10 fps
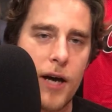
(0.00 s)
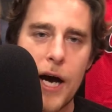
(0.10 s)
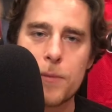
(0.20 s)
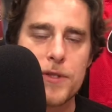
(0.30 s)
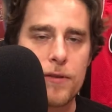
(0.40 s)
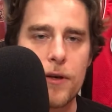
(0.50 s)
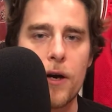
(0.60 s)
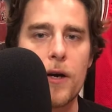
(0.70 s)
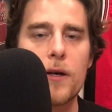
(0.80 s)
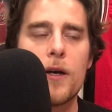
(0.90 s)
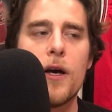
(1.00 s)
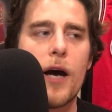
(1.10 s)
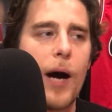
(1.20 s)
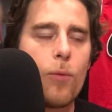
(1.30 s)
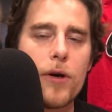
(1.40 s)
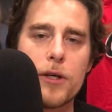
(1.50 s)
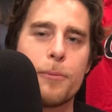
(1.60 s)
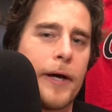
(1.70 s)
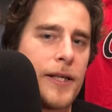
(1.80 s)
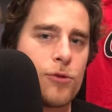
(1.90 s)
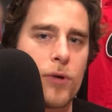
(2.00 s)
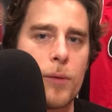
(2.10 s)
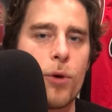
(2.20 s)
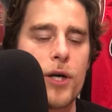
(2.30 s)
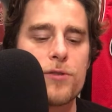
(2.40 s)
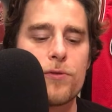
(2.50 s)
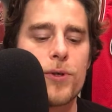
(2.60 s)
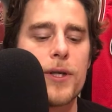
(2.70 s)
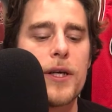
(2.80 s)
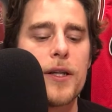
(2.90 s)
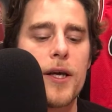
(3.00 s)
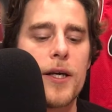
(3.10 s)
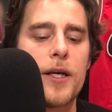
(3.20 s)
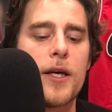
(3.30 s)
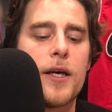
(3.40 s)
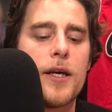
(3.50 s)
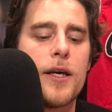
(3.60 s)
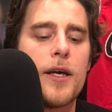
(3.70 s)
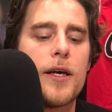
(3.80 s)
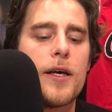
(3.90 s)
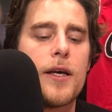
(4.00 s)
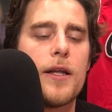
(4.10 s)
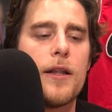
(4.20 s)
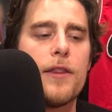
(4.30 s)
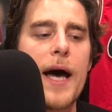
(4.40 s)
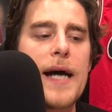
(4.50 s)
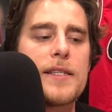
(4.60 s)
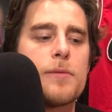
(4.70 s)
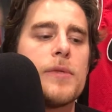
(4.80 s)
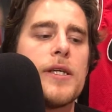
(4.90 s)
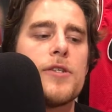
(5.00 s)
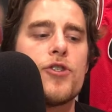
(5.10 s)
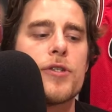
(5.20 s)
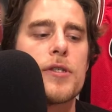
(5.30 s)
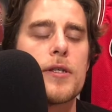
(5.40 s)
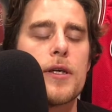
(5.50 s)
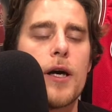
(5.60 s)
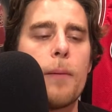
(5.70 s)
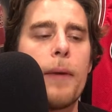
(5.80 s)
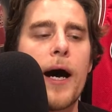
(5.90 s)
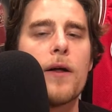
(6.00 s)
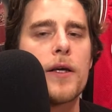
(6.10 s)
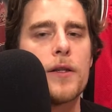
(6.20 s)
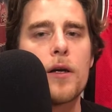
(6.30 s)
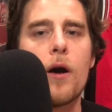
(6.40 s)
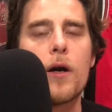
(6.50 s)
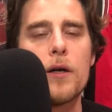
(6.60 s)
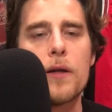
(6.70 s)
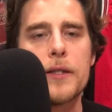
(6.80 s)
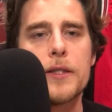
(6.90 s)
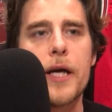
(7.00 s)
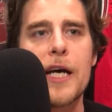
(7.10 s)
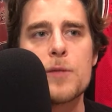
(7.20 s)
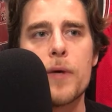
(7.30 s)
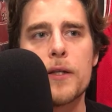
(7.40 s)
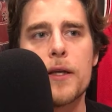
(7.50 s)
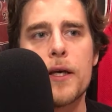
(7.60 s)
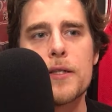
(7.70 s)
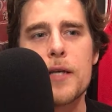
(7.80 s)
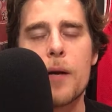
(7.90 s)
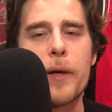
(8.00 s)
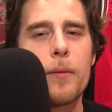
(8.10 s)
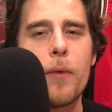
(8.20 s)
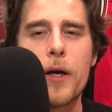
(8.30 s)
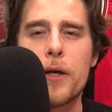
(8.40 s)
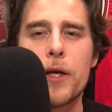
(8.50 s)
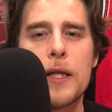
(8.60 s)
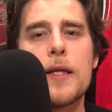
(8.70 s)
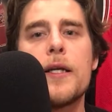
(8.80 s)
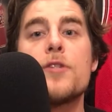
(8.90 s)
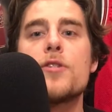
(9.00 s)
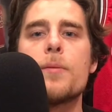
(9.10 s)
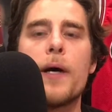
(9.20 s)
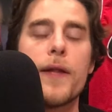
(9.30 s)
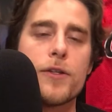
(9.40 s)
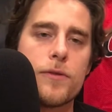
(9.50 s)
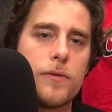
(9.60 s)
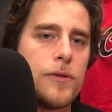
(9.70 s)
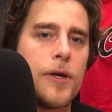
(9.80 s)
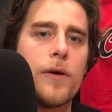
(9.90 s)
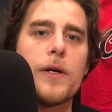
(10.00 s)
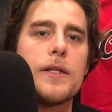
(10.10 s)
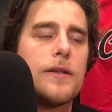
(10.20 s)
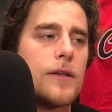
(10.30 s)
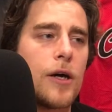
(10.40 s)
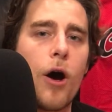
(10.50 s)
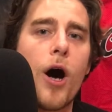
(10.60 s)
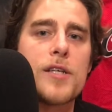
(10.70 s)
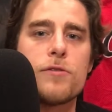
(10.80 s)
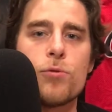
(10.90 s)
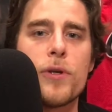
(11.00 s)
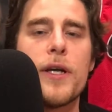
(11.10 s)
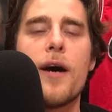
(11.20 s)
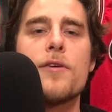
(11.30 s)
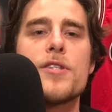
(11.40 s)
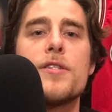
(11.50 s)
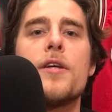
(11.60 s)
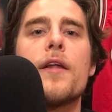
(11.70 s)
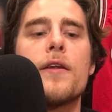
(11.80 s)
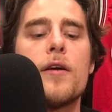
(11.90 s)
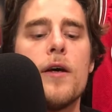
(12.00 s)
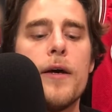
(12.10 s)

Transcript: copies of the card, I'm willing to pay twenty bucks for it, and like that to me is just about like the card collecting aspect. Like it's not about the money or anything. It's just about that you know the cost of twenty dollars is nothing.